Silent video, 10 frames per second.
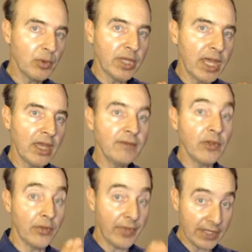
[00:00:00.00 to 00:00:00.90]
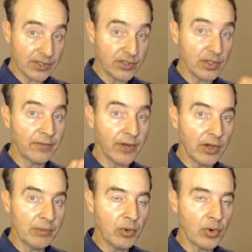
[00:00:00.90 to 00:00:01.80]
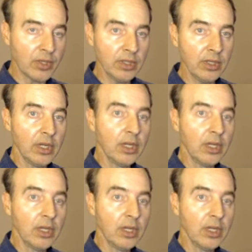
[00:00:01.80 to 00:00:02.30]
we gave, although that's still very important.